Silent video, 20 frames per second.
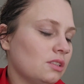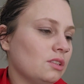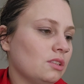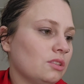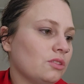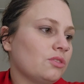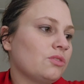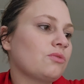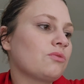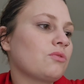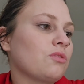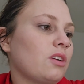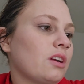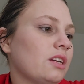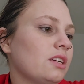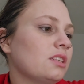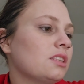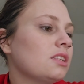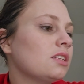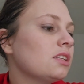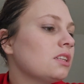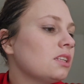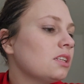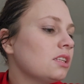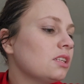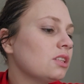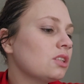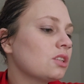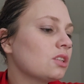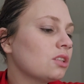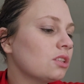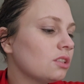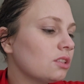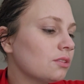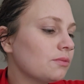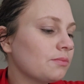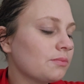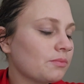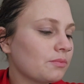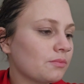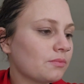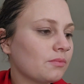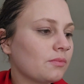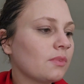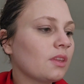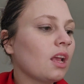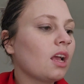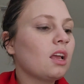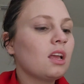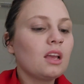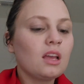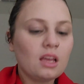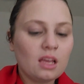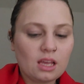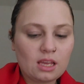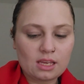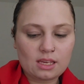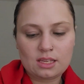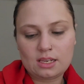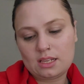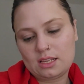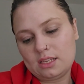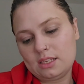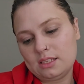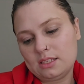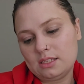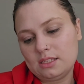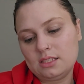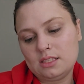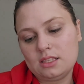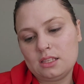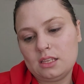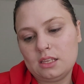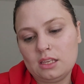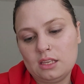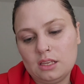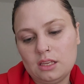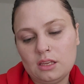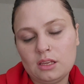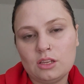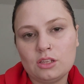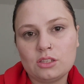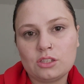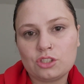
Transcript: is right here. It is the